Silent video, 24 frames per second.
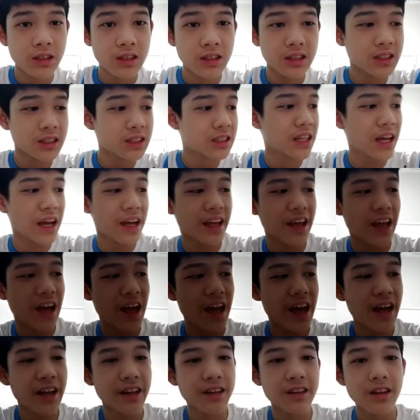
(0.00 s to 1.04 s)

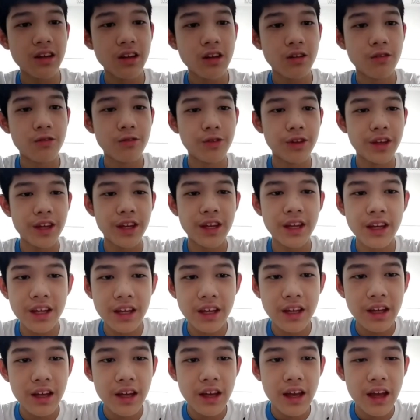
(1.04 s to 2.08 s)
Second, we
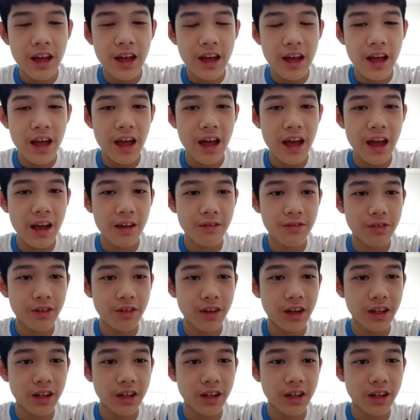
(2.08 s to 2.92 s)
have